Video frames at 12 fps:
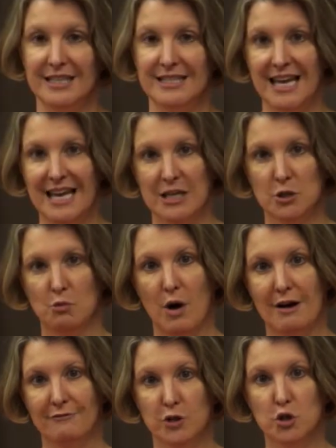to take his
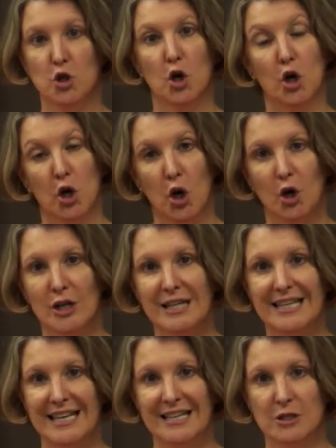waffles, curl
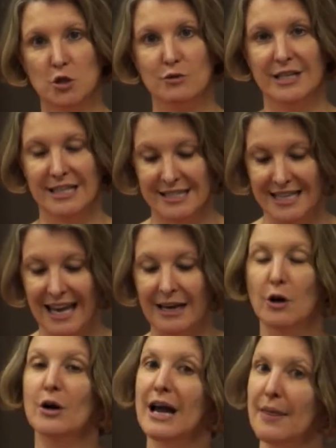it into a
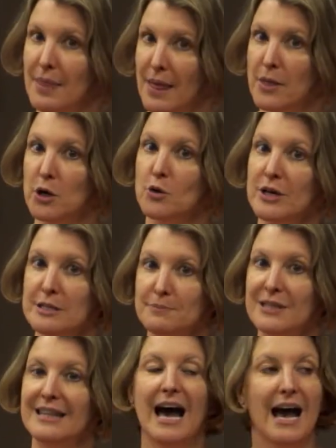container, and then they're going to
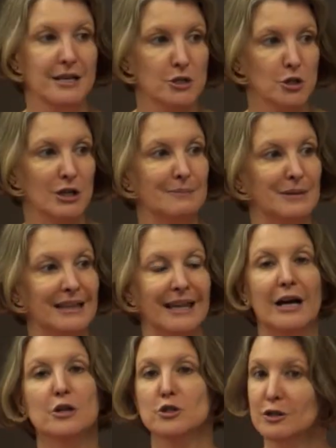put the ice cream in
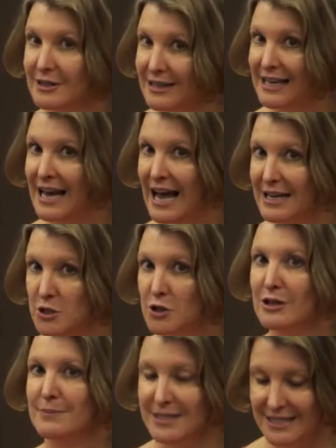there so that the ice
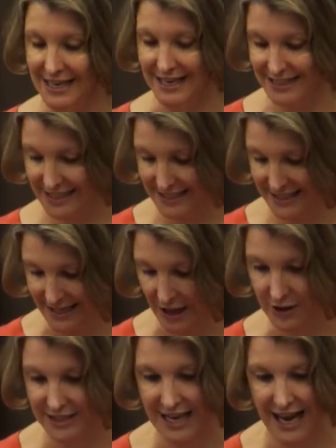cream stand can
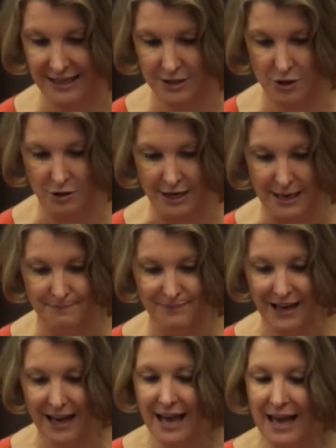sell its ice cream.
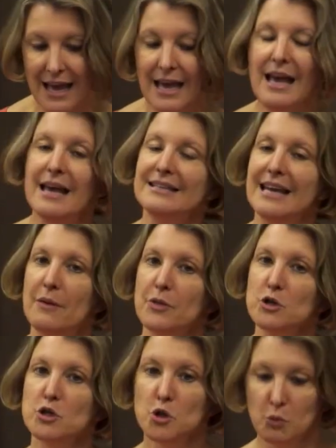Now
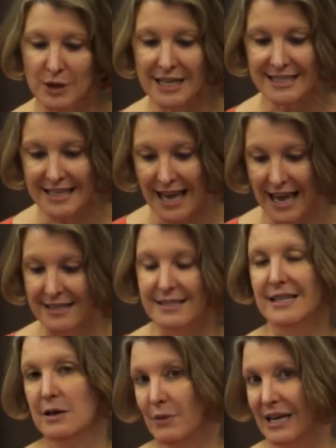there's three tests
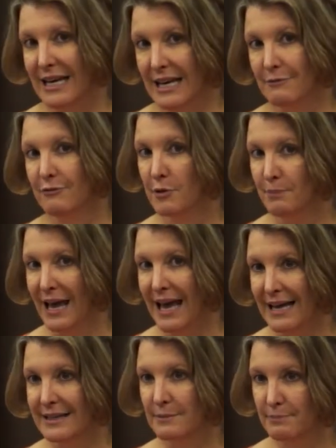that we need for
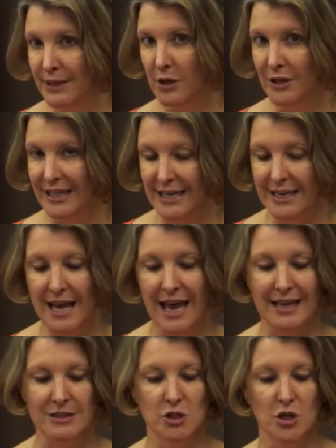patentability,
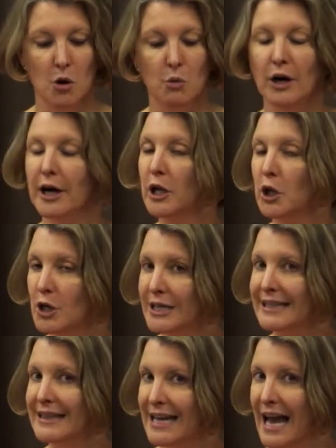and so we're going to look
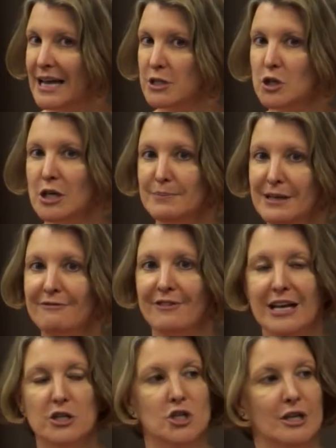at the ice cream
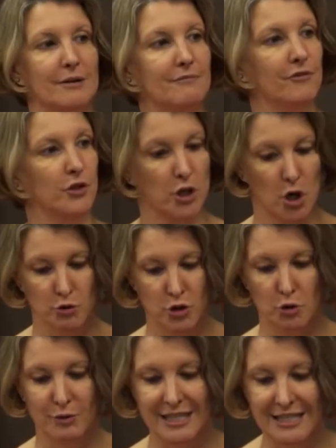invention for those
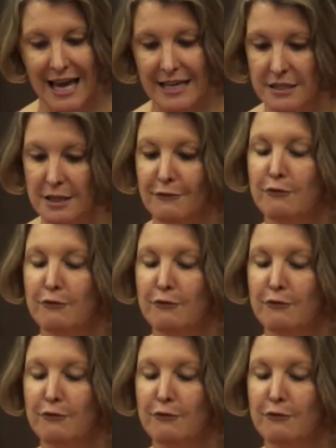three tests. The